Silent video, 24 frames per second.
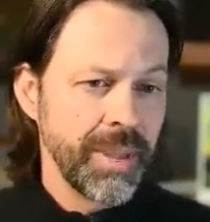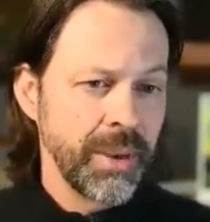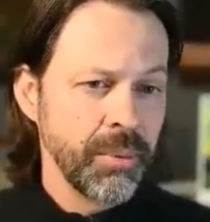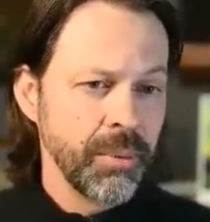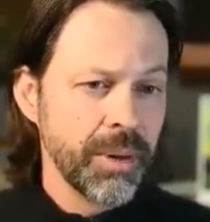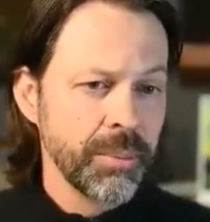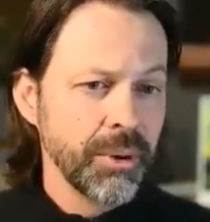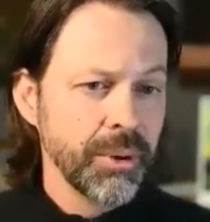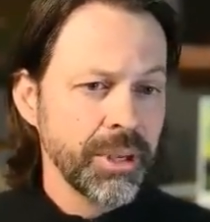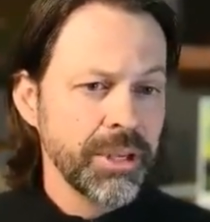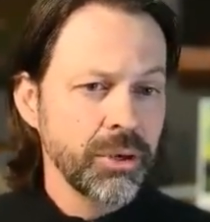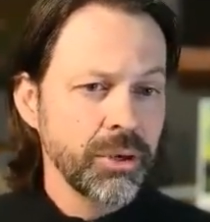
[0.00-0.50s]
I want
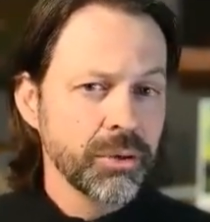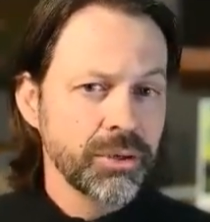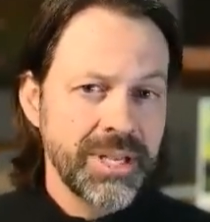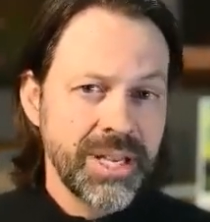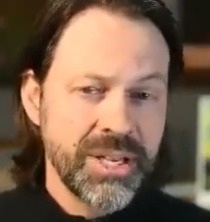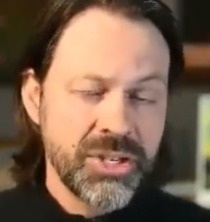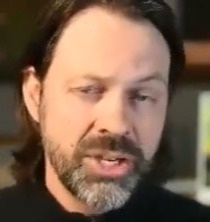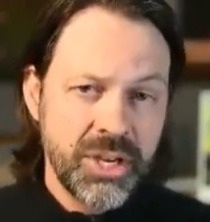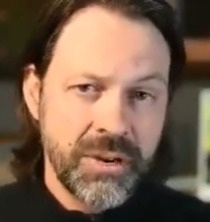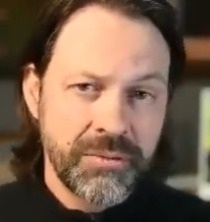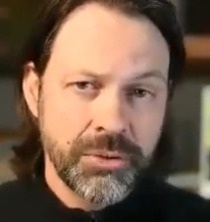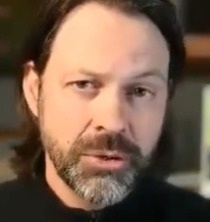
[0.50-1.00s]
to bring your
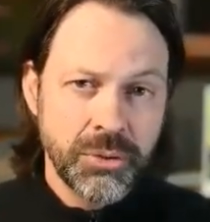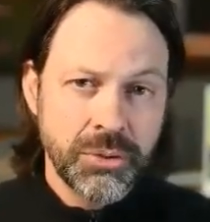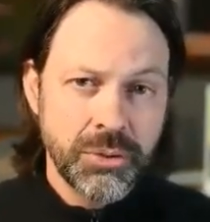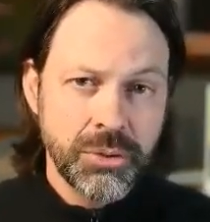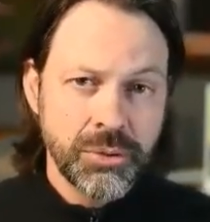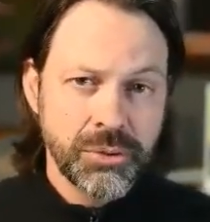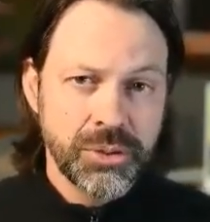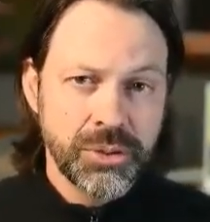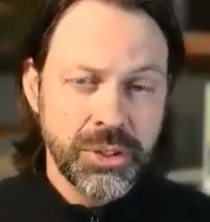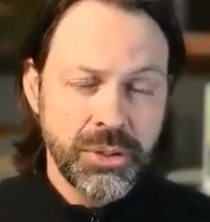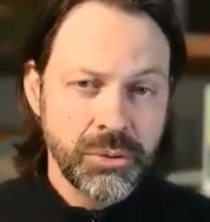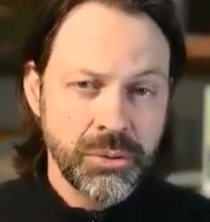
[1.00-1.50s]
attention, if you're
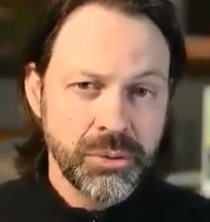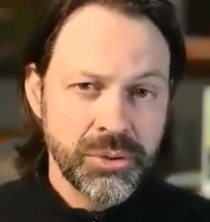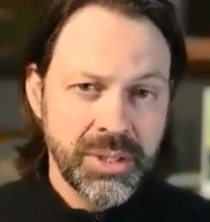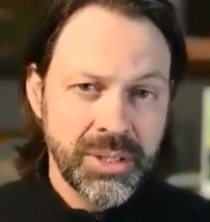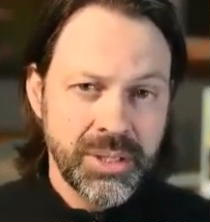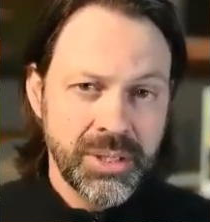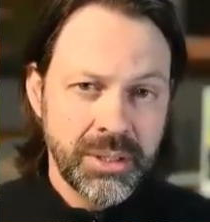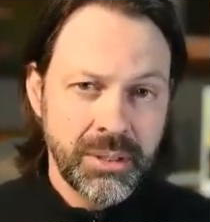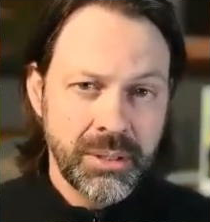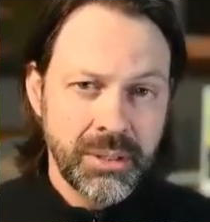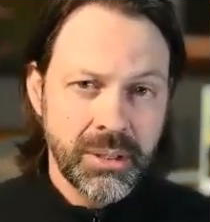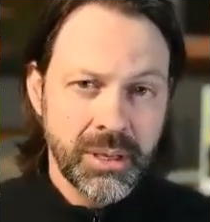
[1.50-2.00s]
used to
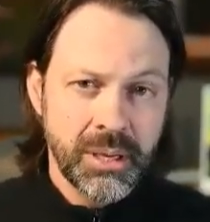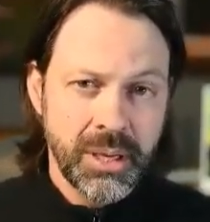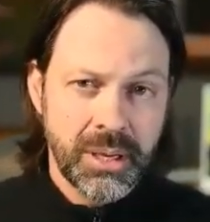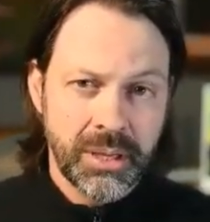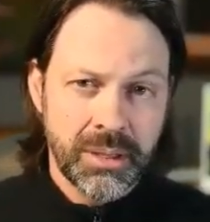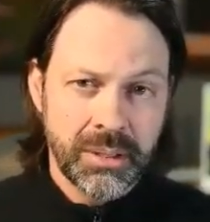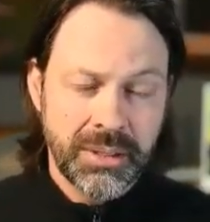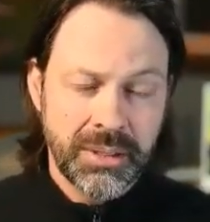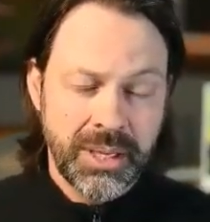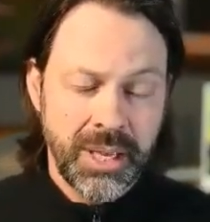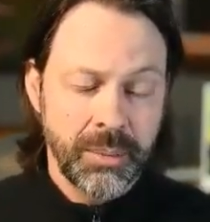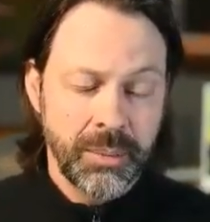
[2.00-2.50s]
using
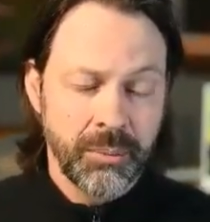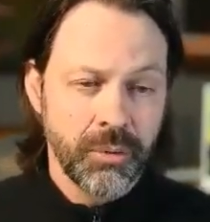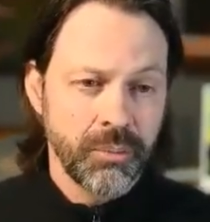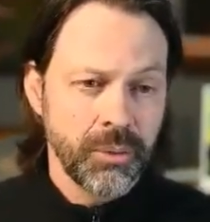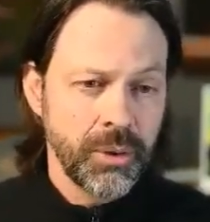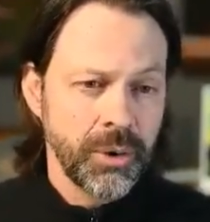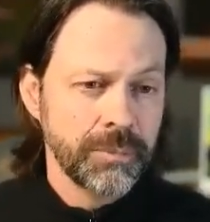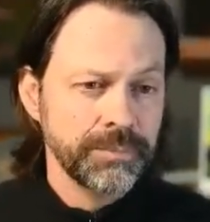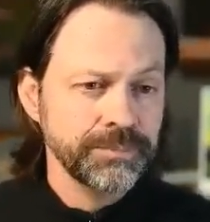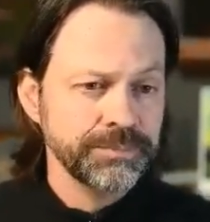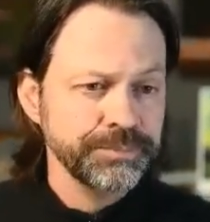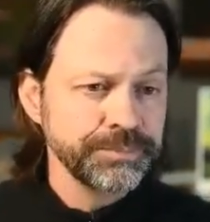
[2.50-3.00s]
uh, Camera
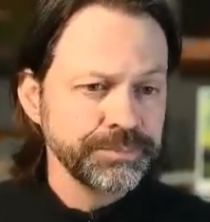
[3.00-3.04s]
Raw,